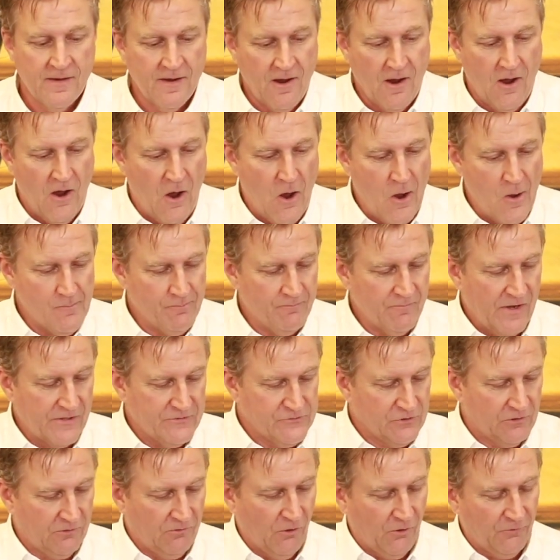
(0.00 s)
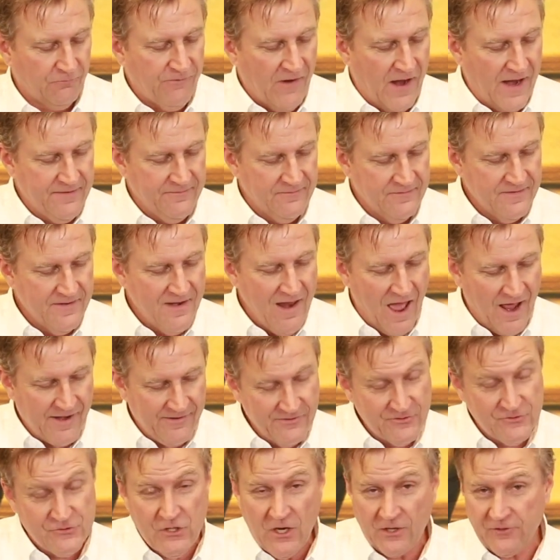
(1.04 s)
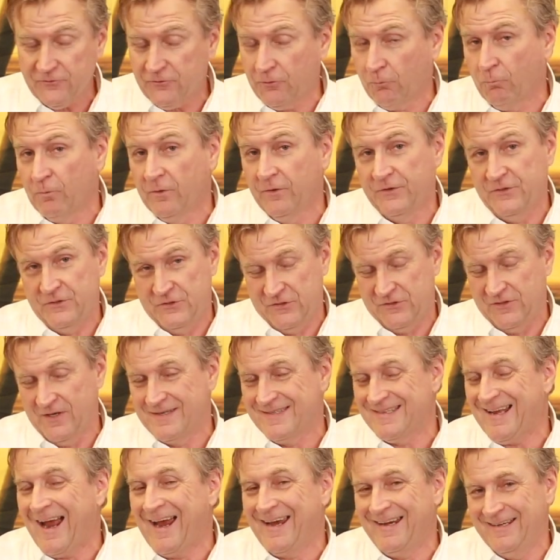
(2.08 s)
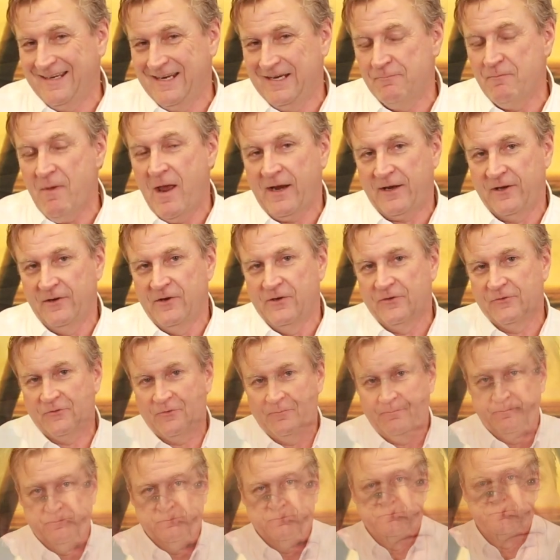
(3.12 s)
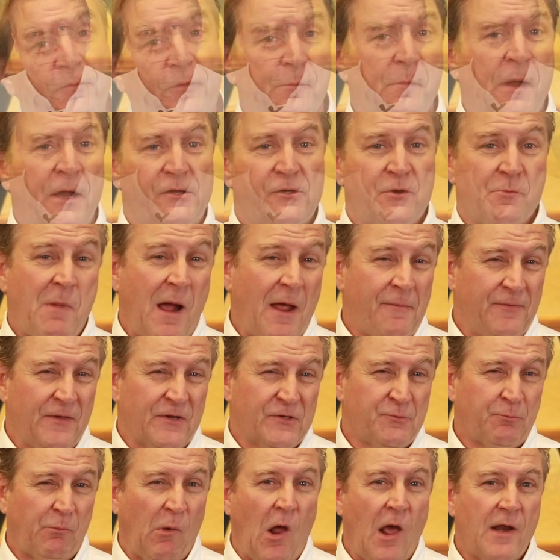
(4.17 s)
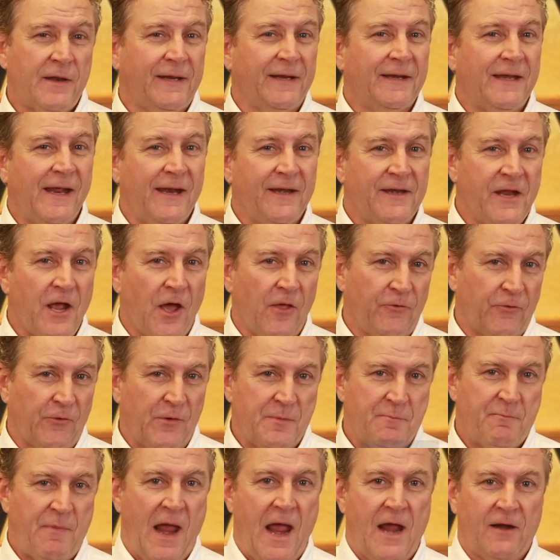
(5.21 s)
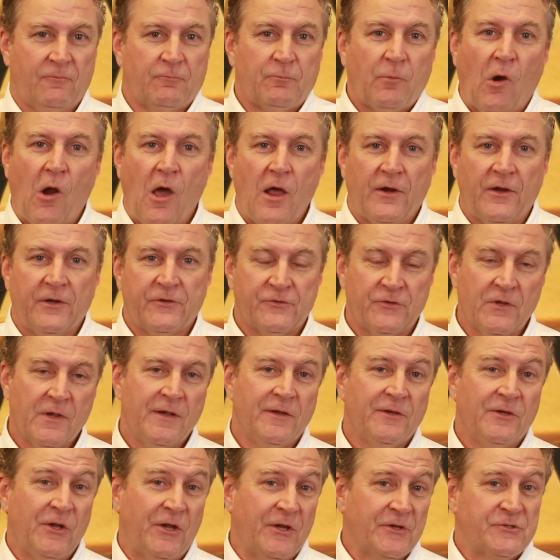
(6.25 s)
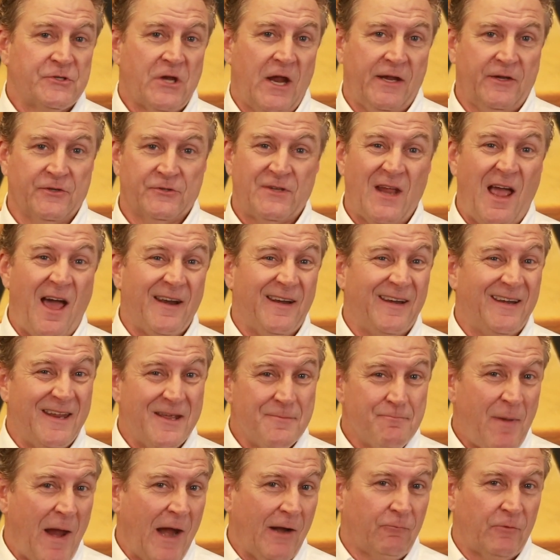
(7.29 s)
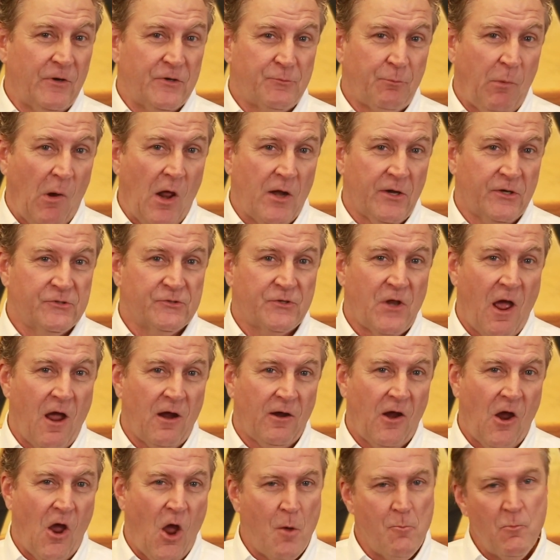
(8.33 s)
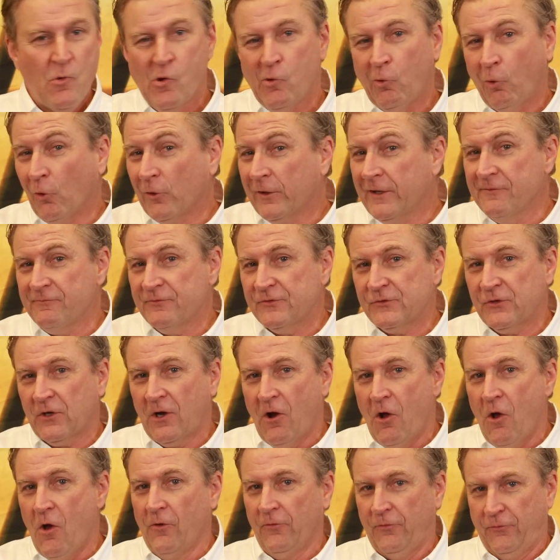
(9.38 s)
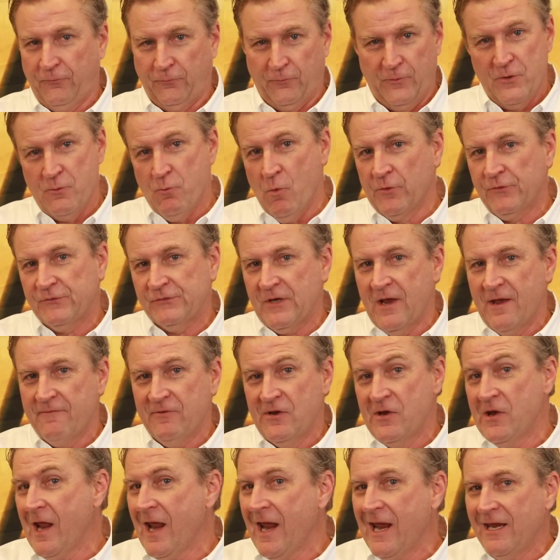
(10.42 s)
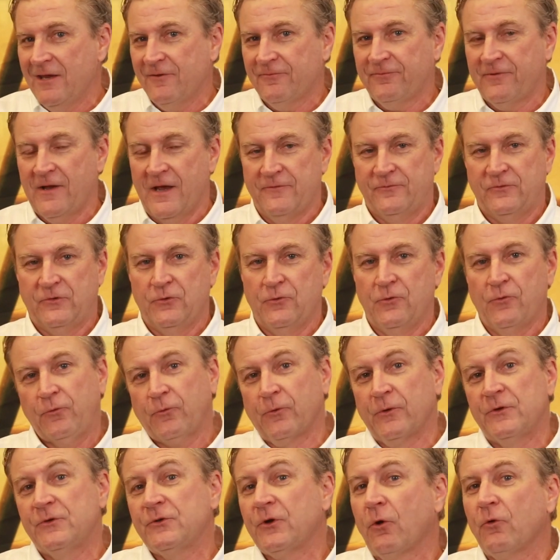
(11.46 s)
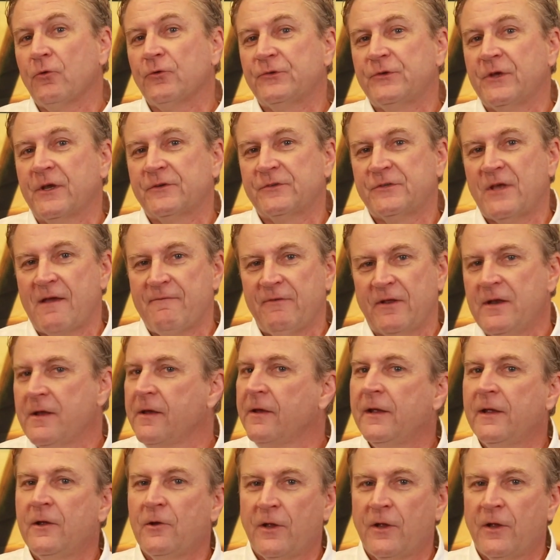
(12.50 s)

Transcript: I should clarify, not an adjuster, really just a tightening mechanism. For more information about this product and any other Impact products, you can check us out at impactraceproducts.com or give us a call at 317-852-3067.